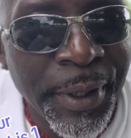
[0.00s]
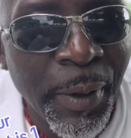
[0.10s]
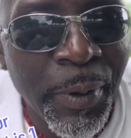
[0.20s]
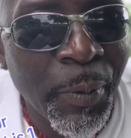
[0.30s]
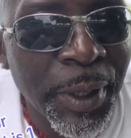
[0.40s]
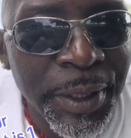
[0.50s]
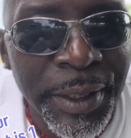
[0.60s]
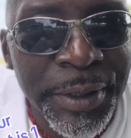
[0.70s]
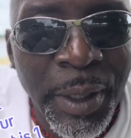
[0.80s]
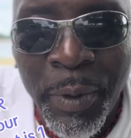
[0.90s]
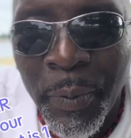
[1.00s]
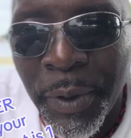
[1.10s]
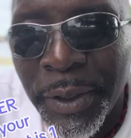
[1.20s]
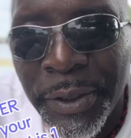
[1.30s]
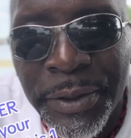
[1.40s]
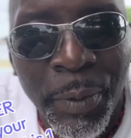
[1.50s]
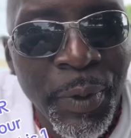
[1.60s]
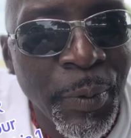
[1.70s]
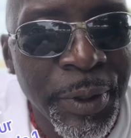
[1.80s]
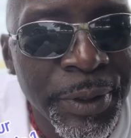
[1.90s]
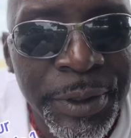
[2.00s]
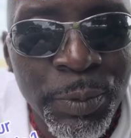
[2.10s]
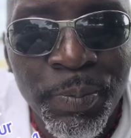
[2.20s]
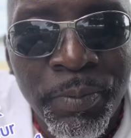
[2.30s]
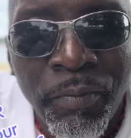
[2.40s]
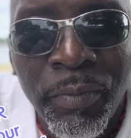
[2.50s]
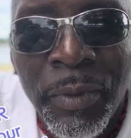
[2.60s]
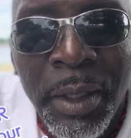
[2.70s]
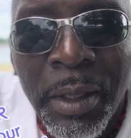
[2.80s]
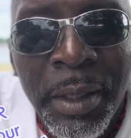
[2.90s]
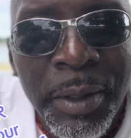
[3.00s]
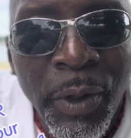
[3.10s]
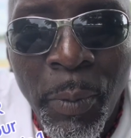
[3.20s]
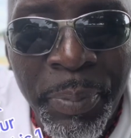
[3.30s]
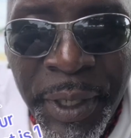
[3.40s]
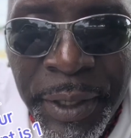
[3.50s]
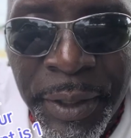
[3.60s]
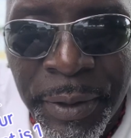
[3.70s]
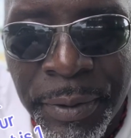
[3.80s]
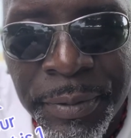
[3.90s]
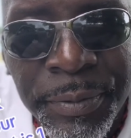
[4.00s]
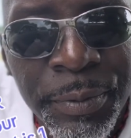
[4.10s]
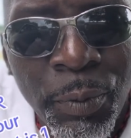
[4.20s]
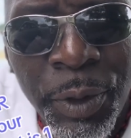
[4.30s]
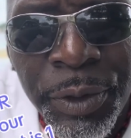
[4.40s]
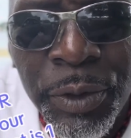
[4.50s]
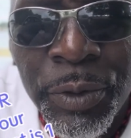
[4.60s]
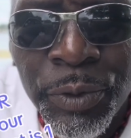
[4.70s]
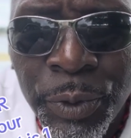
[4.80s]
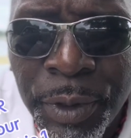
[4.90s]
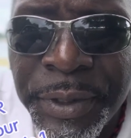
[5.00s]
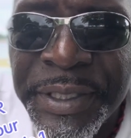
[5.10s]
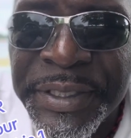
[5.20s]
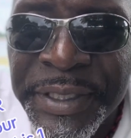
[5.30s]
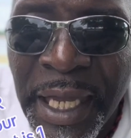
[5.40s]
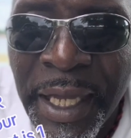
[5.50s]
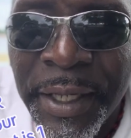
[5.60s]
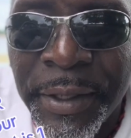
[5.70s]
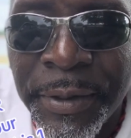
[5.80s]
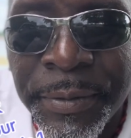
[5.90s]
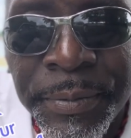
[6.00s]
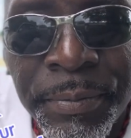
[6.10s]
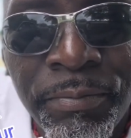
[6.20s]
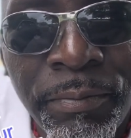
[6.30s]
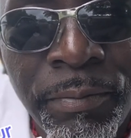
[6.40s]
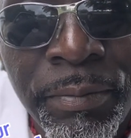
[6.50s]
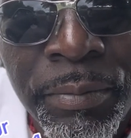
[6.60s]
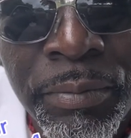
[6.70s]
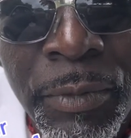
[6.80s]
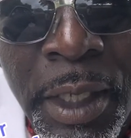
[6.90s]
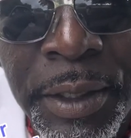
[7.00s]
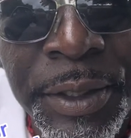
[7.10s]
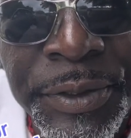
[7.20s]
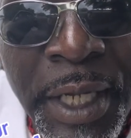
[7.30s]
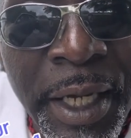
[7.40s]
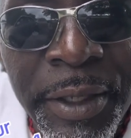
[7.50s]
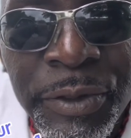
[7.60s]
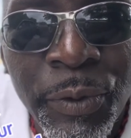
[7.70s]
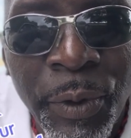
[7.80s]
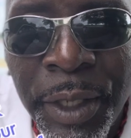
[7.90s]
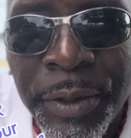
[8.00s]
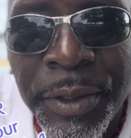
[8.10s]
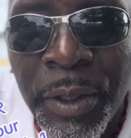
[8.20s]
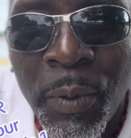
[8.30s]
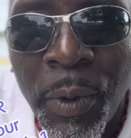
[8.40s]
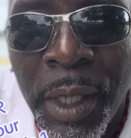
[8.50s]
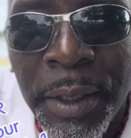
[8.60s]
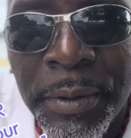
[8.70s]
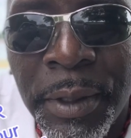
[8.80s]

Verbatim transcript: I want one of these, I want one of these, I want one of these. Go bigger. What do you truly desire? A desire is greater than a want.